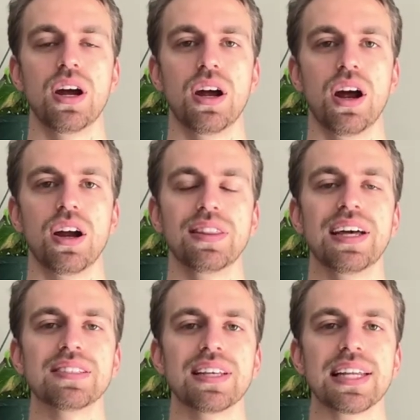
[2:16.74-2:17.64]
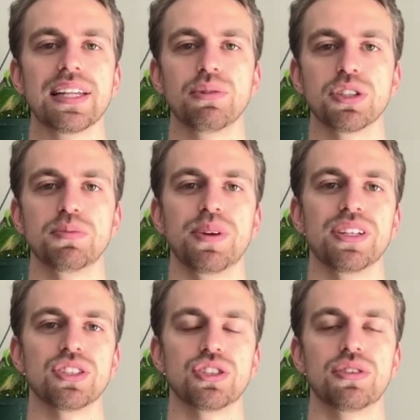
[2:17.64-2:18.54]
are less likely to
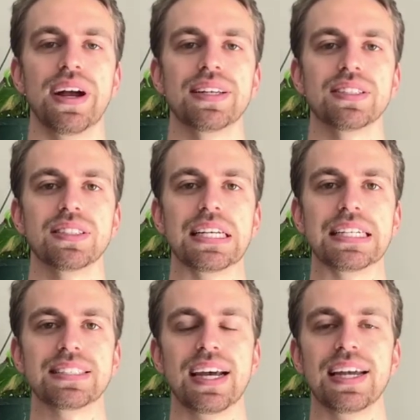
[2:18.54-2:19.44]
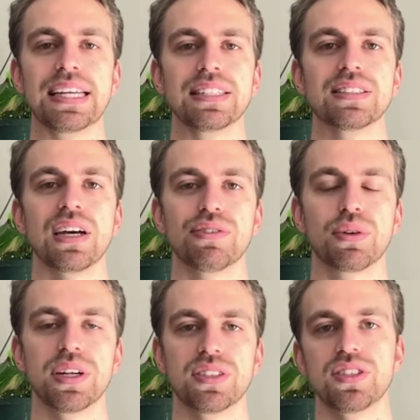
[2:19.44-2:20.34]
experience stress, anxiety, and
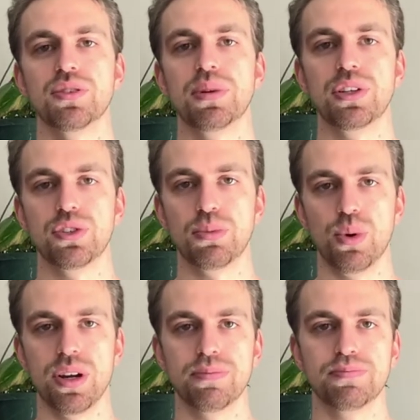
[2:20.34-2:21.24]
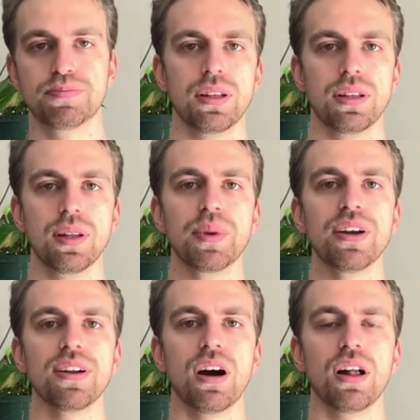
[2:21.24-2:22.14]
self-criticism in their sport. Lemyre
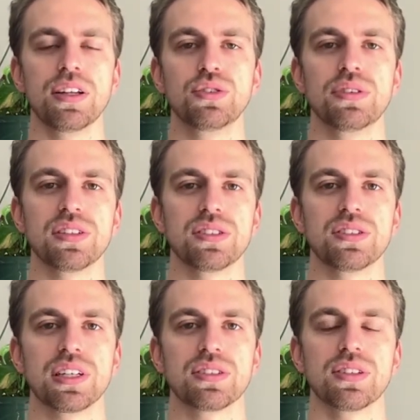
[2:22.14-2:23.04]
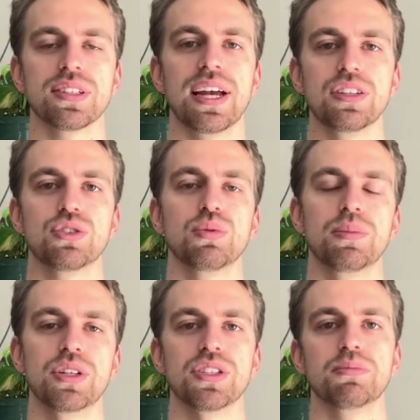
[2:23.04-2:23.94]
et al. In 2006 looked at
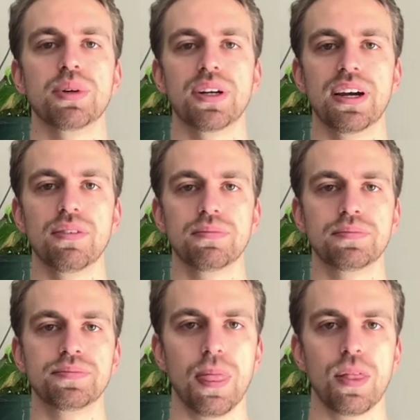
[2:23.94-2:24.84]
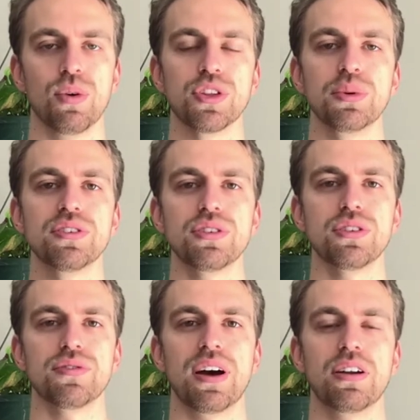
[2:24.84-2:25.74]
swimmers and burnout. What the
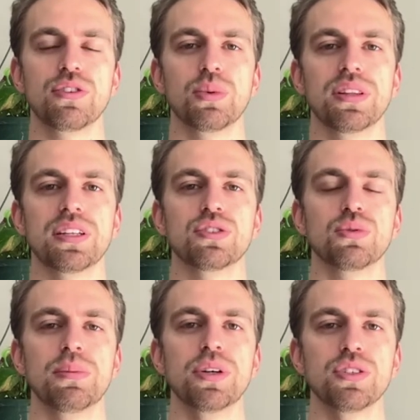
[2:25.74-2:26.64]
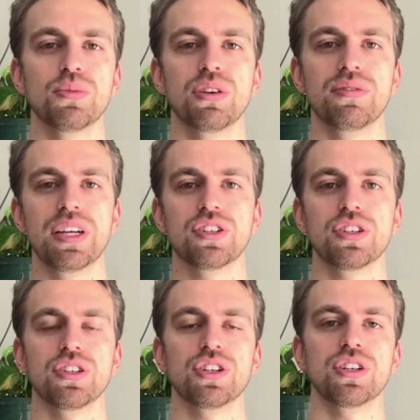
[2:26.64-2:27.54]
researchers found is when the swimmer's
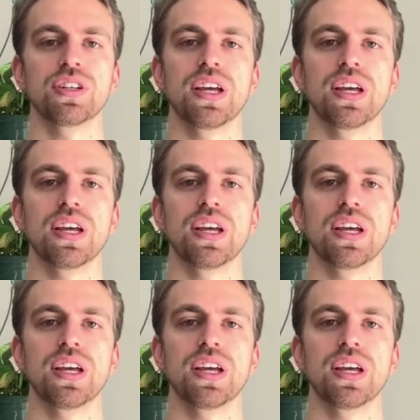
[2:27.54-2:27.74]
motivation turned